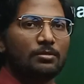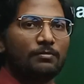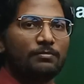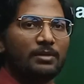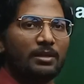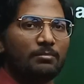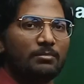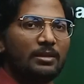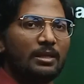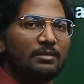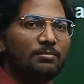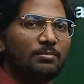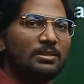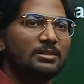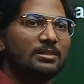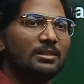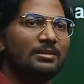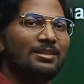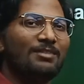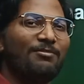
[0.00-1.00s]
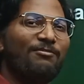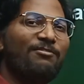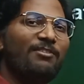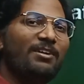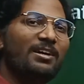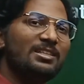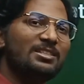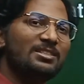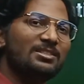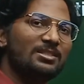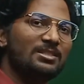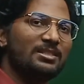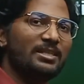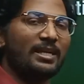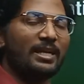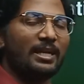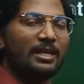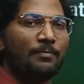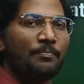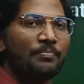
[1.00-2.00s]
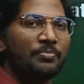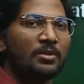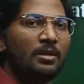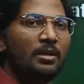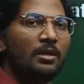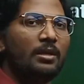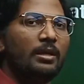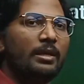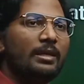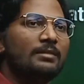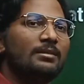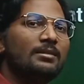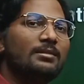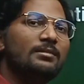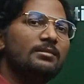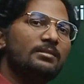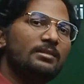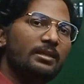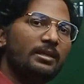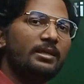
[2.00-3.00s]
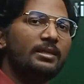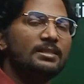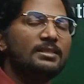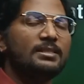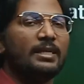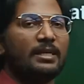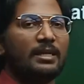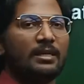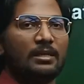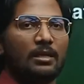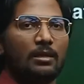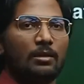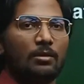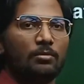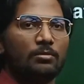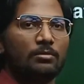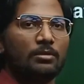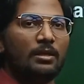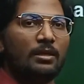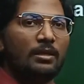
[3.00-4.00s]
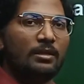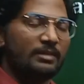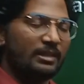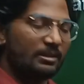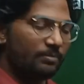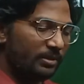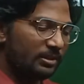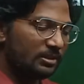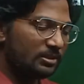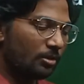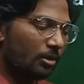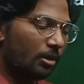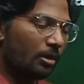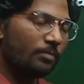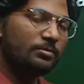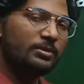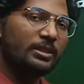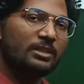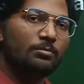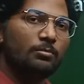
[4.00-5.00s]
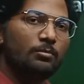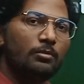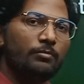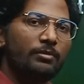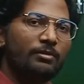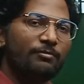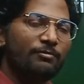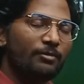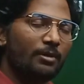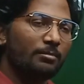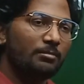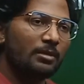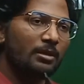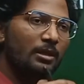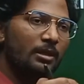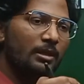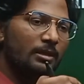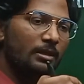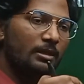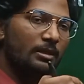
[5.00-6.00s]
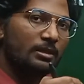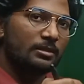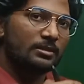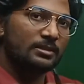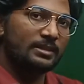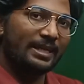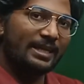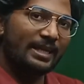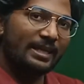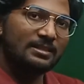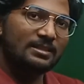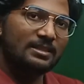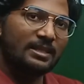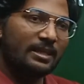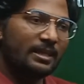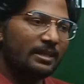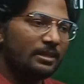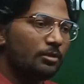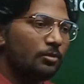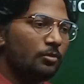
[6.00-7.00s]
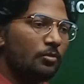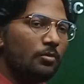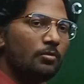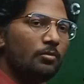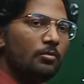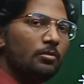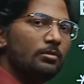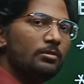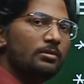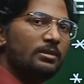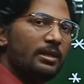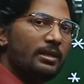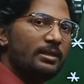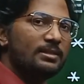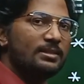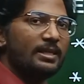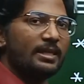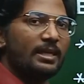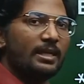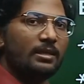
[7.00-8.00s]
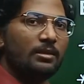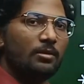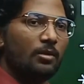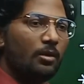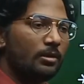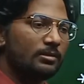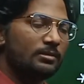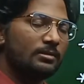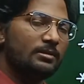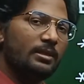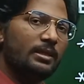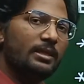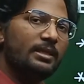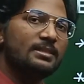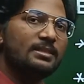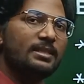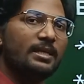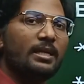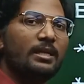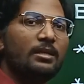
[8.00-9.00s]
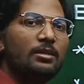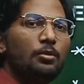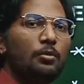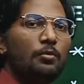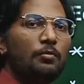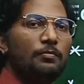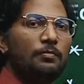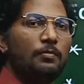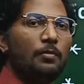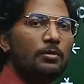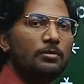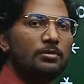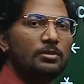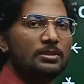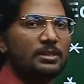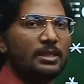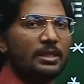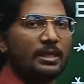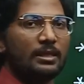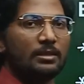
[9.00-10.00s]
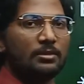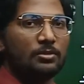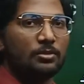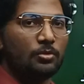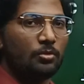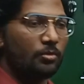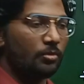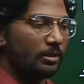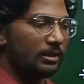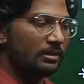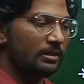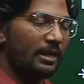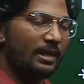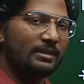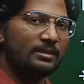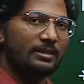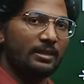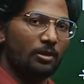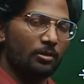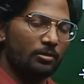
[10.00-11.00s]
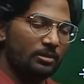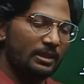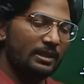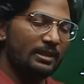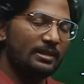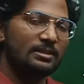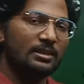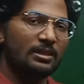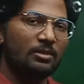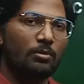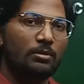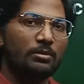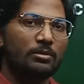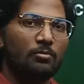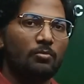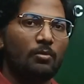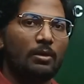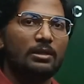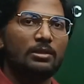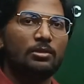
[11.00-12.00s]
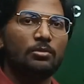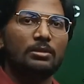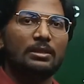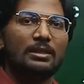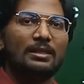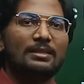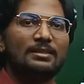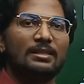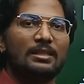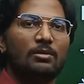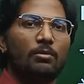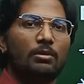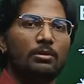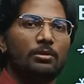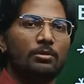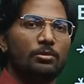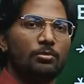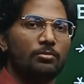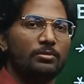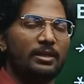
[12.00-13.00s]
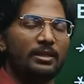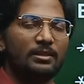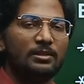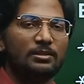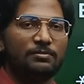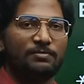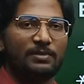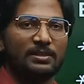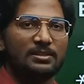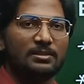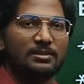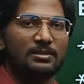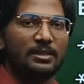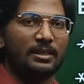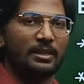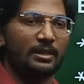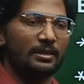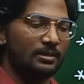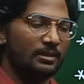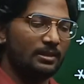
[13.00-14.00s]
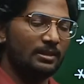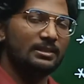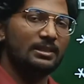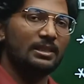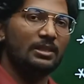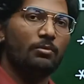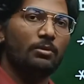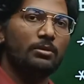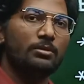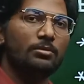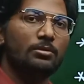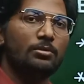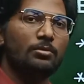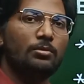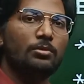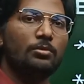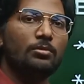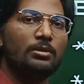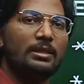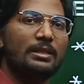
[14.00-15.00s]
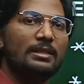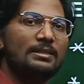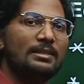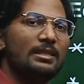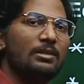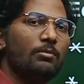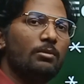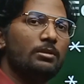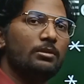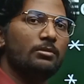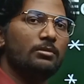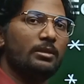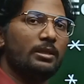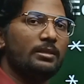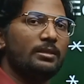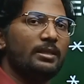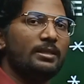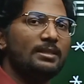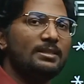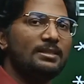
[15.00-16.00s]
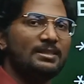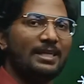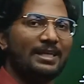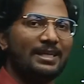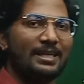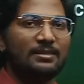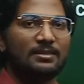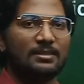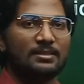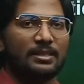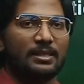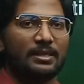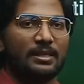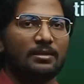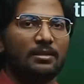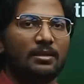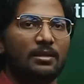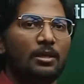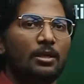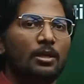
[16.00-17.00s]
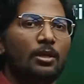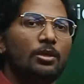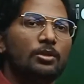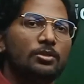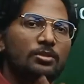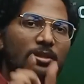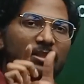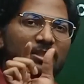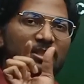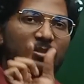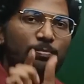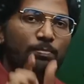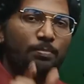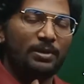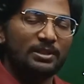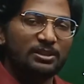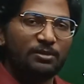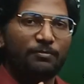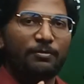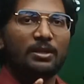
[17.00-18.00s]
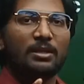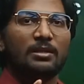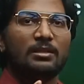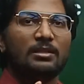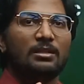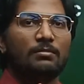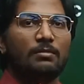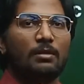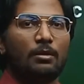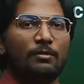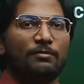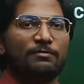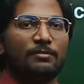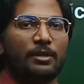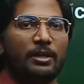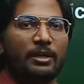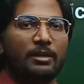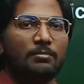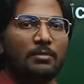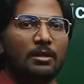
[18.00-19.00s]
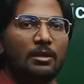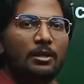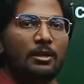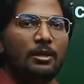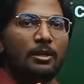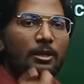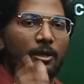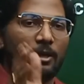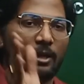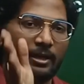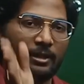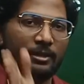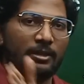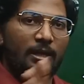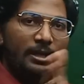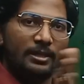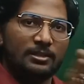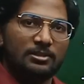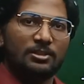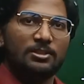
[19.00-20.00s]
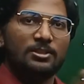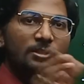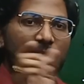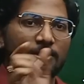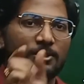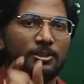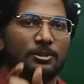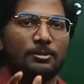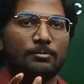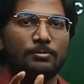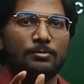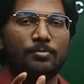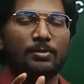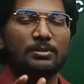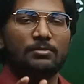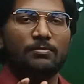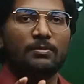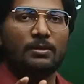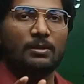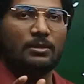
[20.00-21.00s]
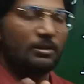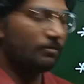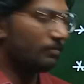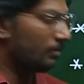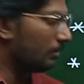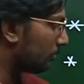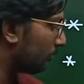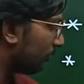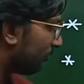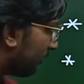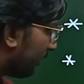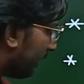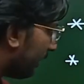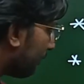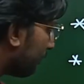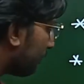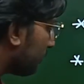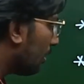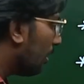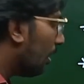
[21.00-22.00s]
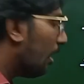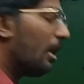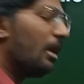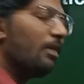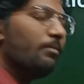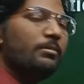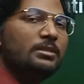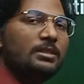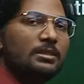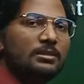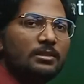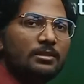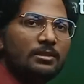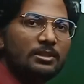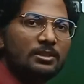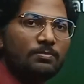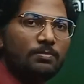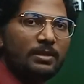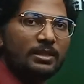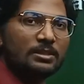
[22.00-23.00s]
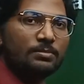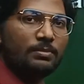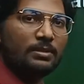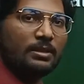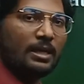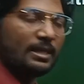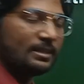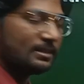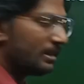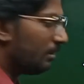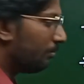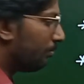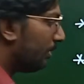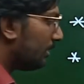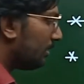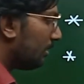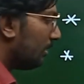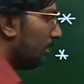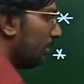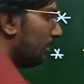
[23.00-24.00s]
of time. That means in the first second, in the third second alone, that means the object moving from second to third second, or third second to fourth second. So in that case, or t is equal to 1 to t is equal to 2, that is first second, t is equal to 2 to t is equal to 3, that is second. So in a specific interval of time, in the adjacent specific intervals of time, how much is the displacement has happened,